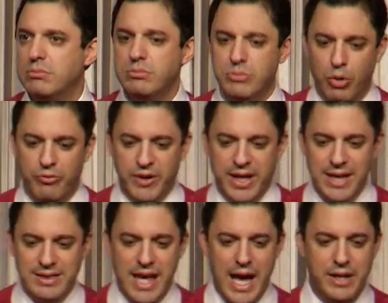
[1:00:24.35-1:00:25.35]
Don't
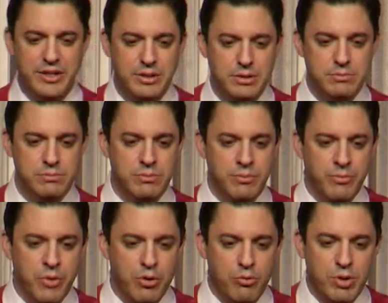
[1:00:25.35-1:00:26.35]
forget that.
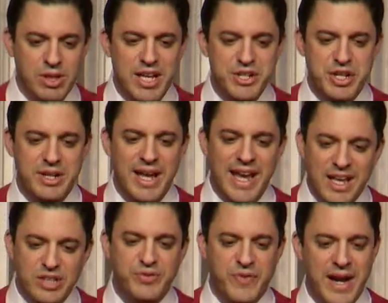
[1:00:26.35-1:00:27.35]
Religion
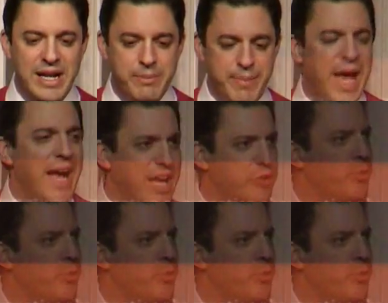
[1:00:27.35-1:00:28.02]
is fighting back as